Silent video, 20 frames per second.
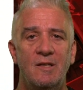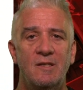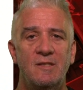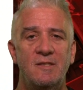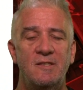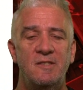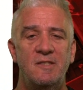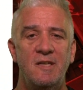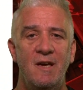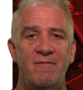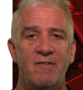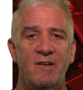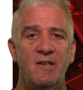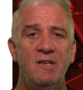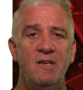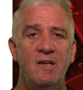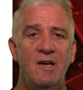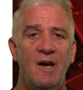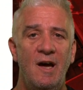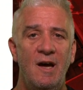
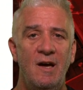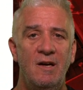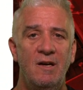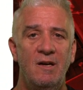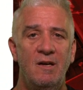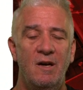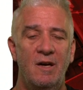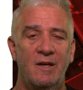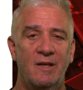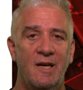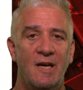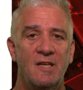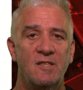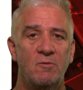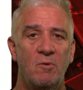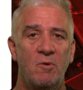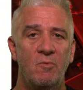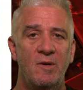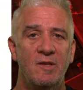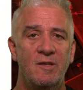7. Okay, so
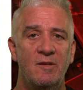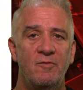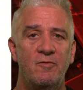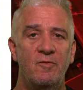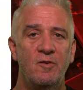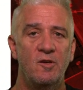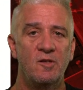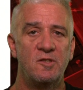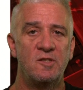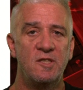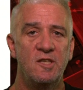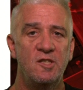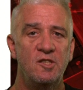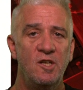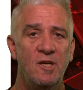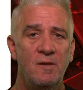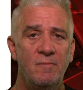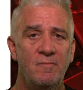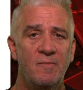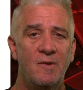we read the first
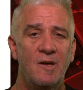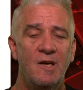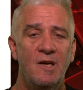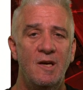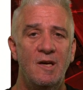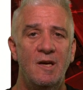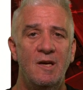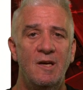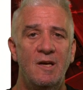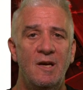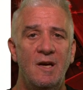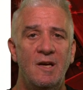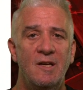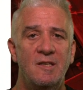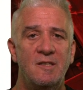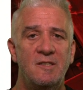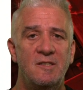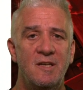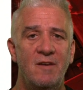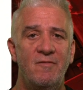digit.
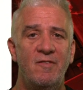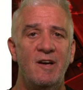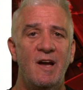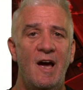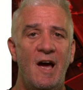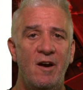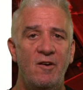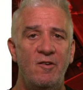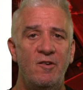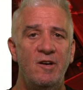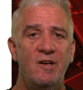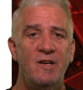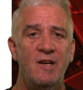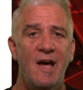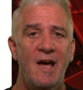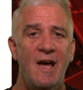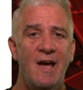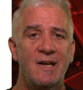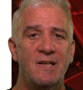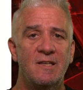
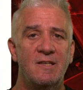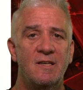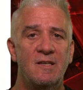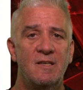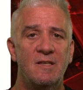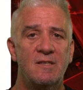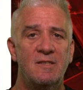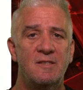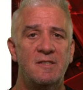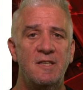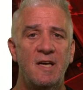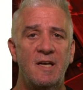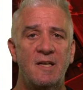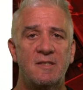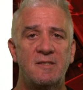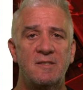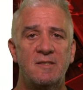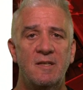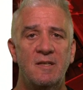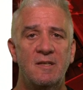
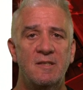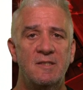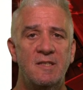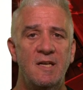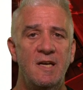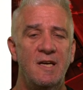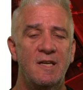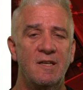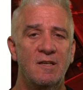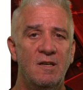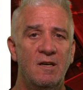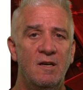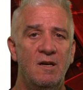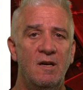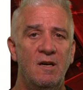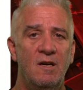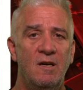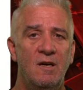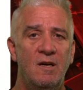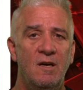716.
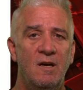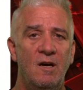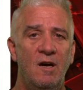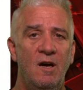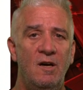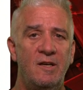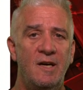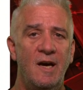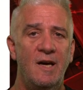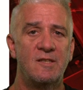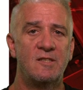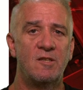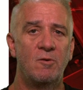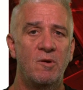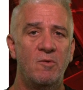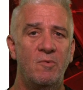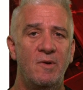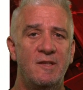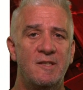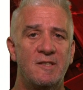Okay, so we
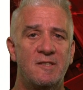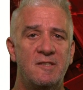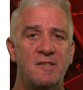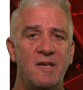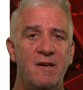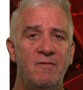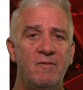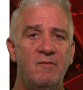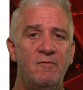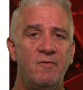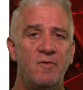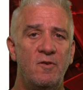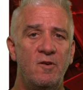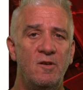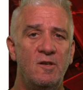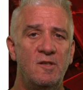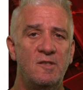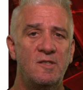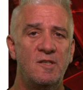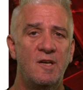read the 7
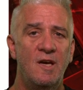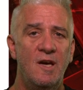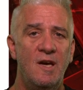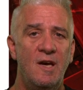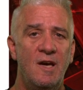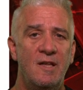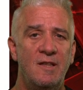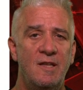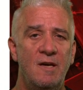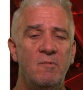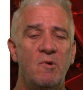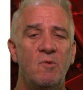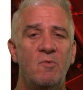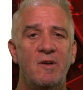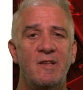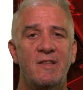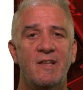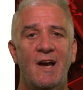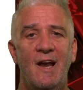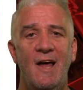first, then we
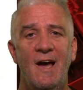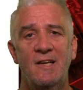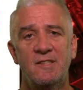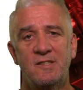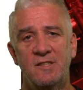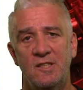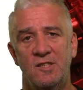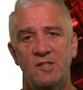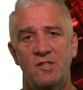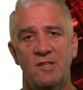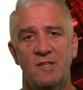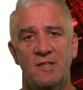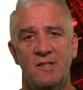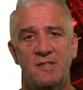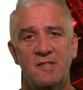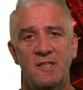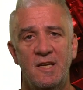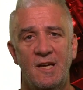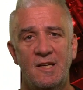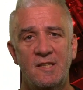read the last digit, the
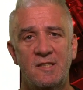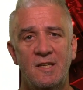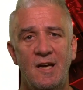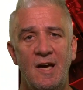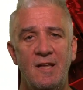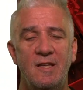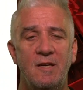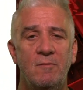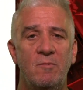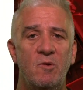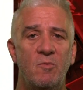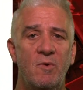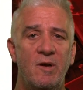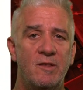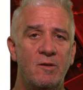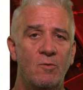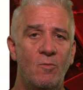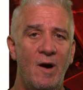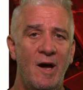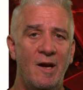6, and then we read
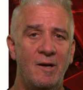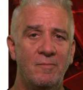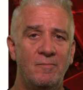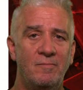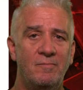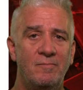the 1.